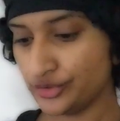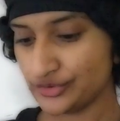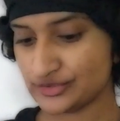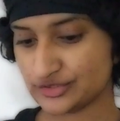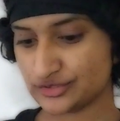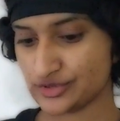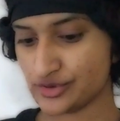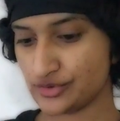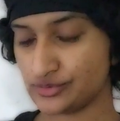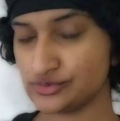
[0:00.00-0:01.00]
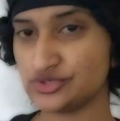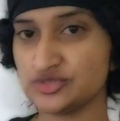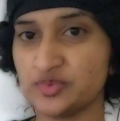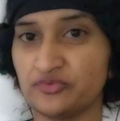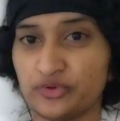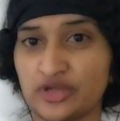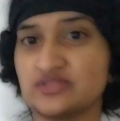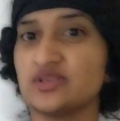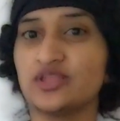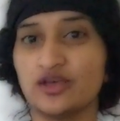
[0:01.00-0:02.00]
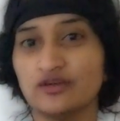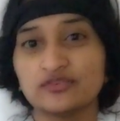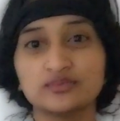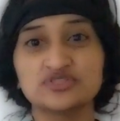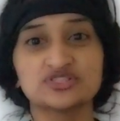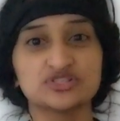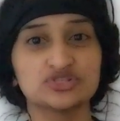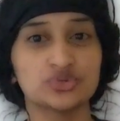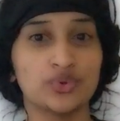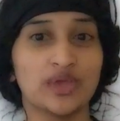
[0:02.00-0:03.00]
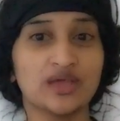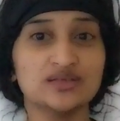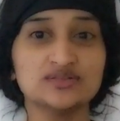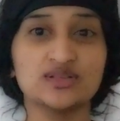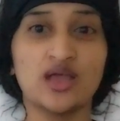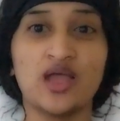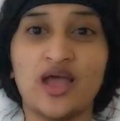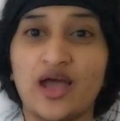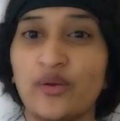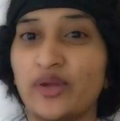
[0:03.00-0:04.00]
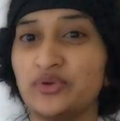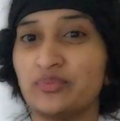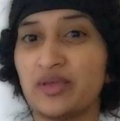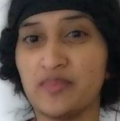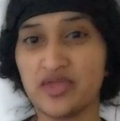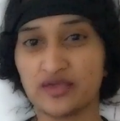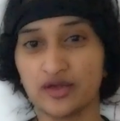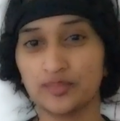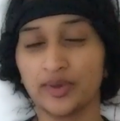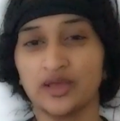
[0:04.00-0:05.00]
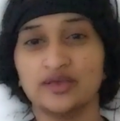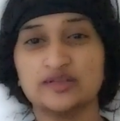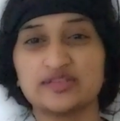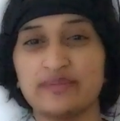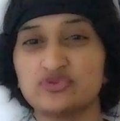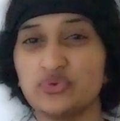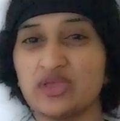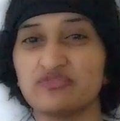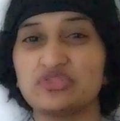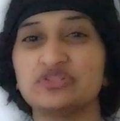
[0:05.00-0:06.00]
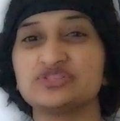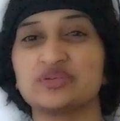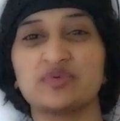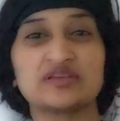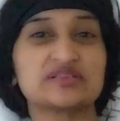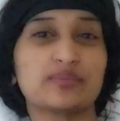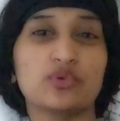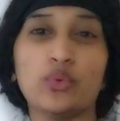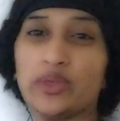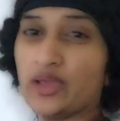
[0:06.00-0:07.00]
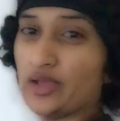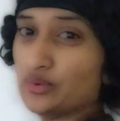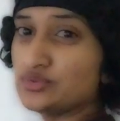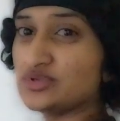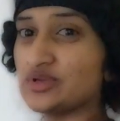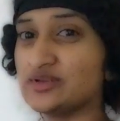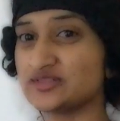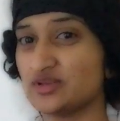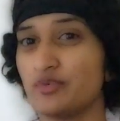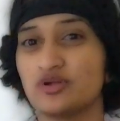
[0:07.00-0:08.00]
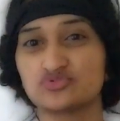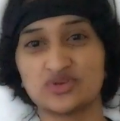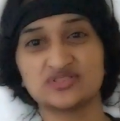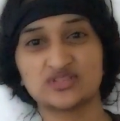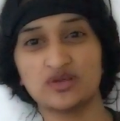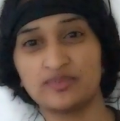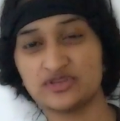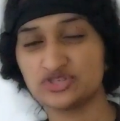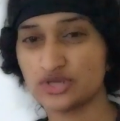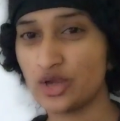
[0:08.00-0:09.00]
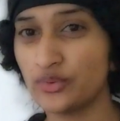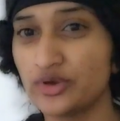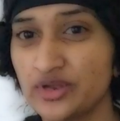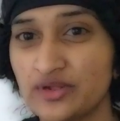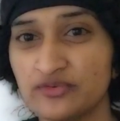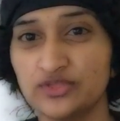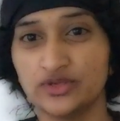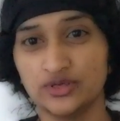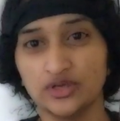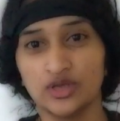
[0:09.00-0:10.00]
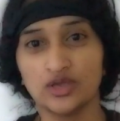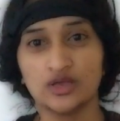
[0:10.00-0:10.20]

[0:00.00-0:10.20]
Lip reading: So just before I take it up, I'm just going to show you guys how I do my makeup. So I'm doing everything today because I'm going out. So I'm all dressed up, I showered and everything.